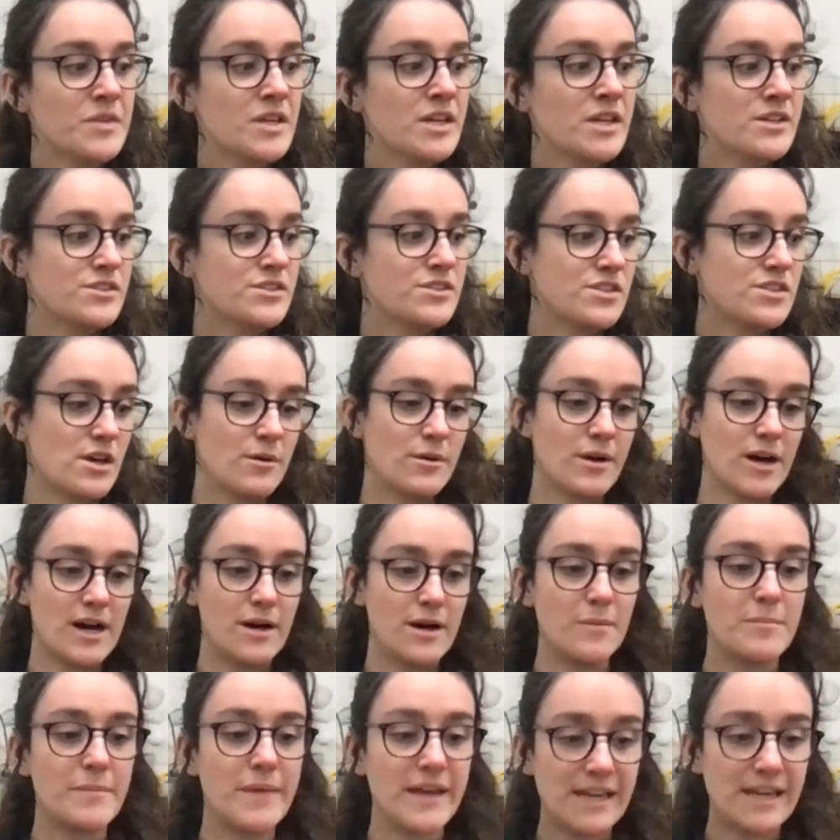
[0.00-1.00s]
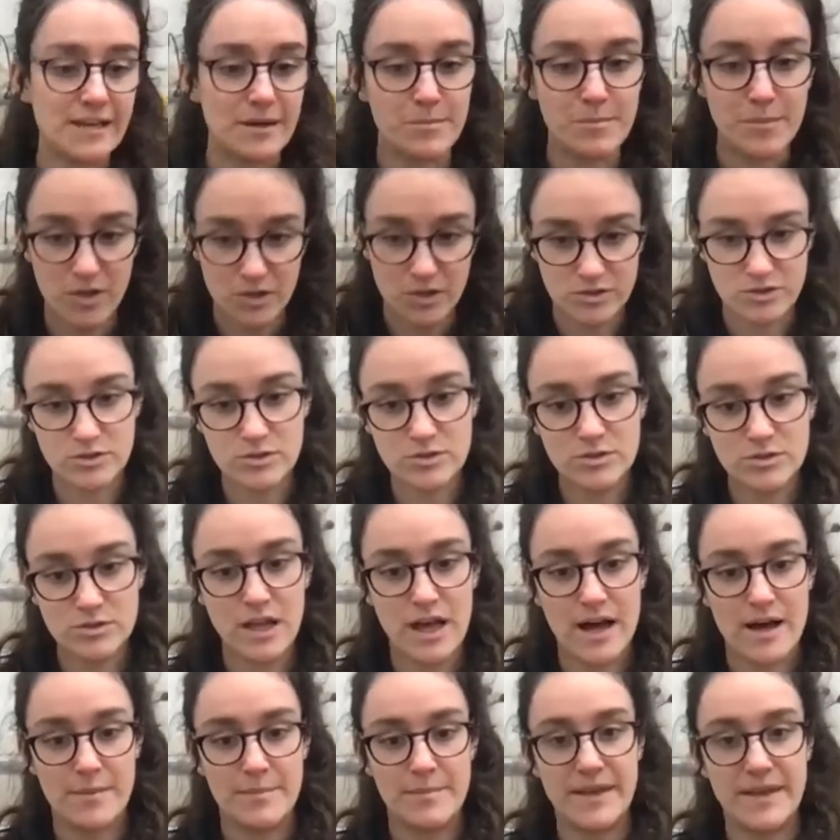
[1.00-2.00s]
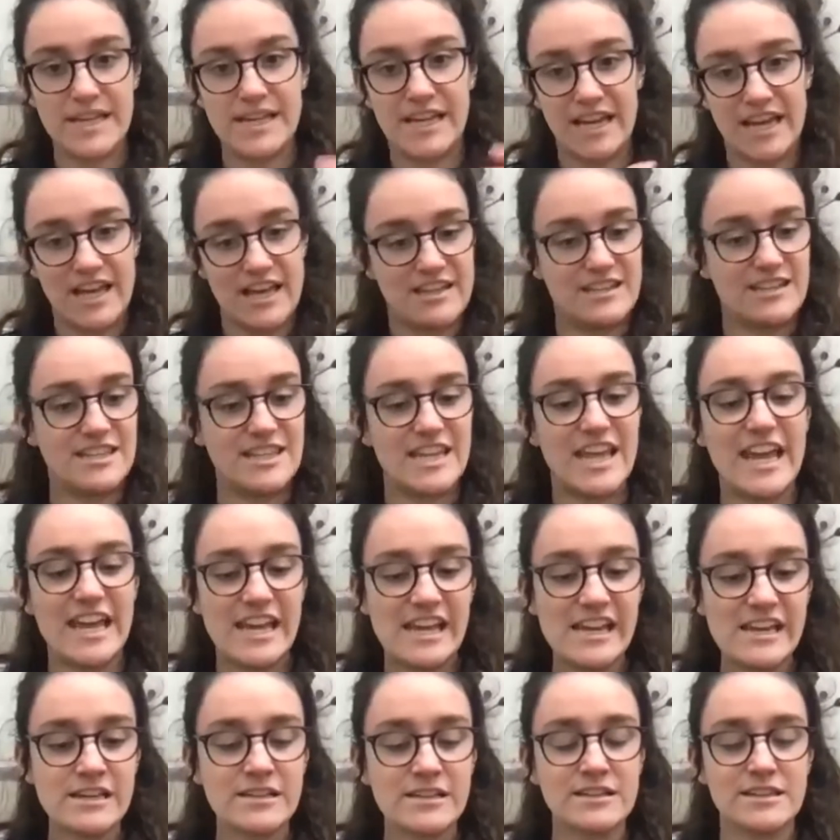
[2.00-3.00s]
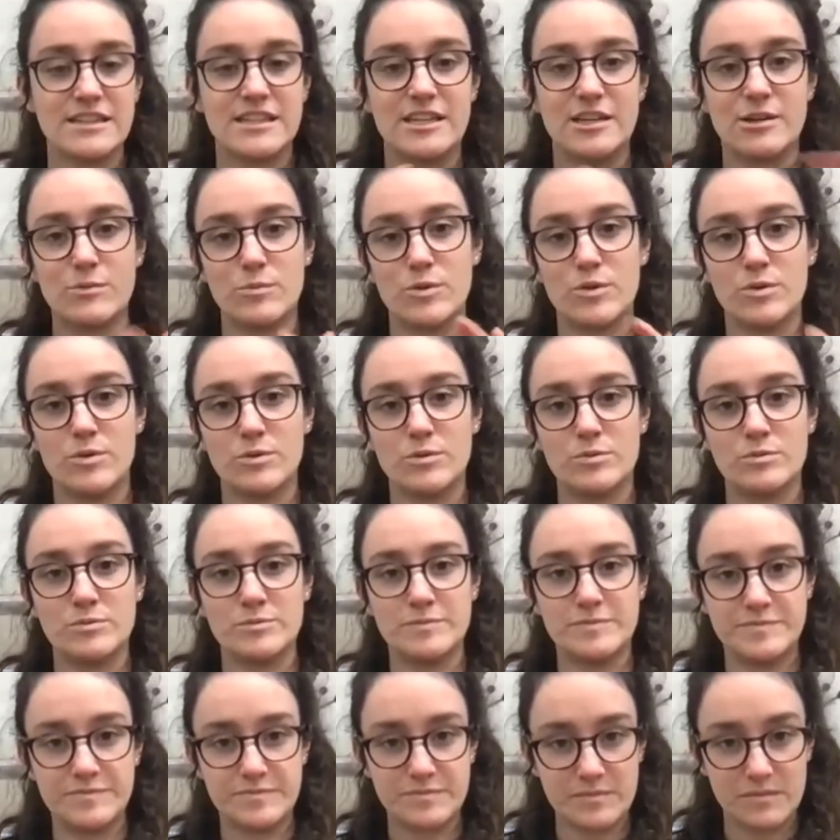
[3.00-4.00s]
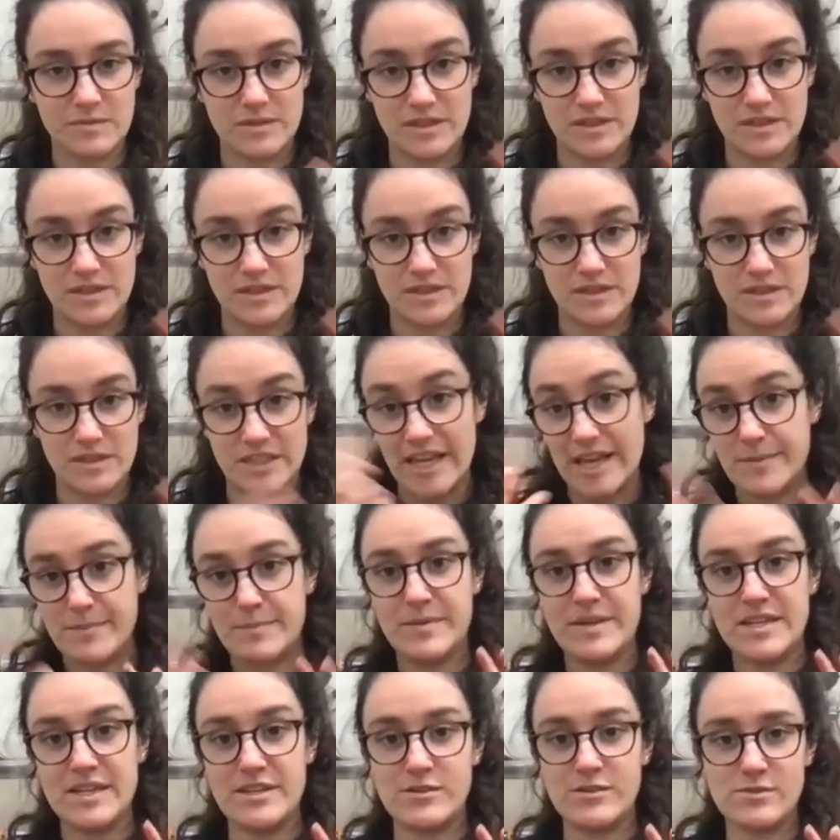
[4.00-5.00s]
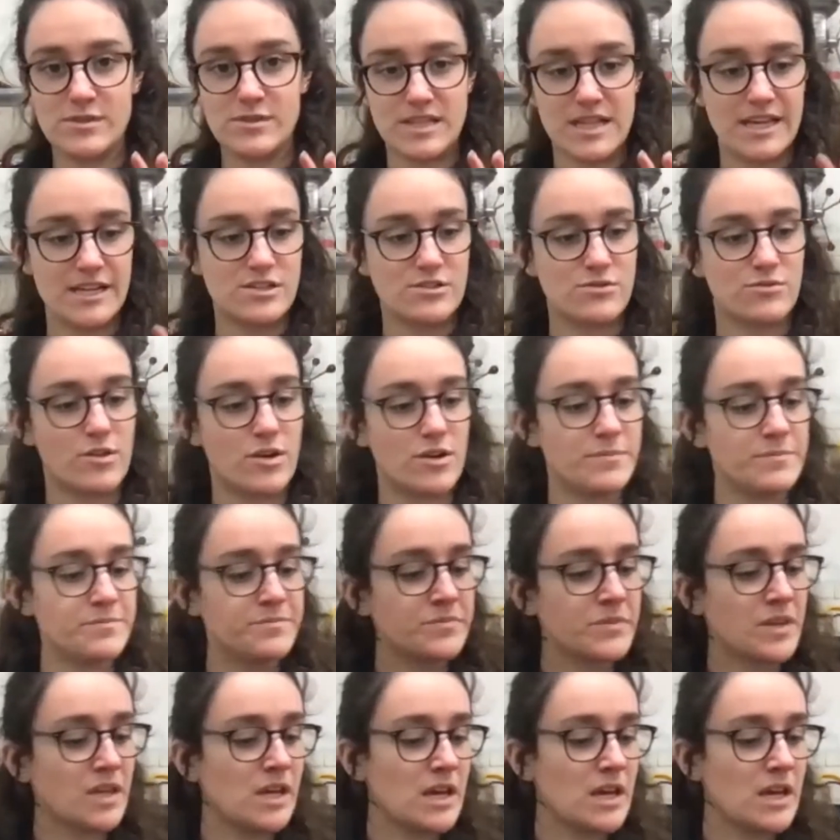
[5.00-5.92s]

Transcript: So I'll make a model, I'll make a thing that will then be used later on.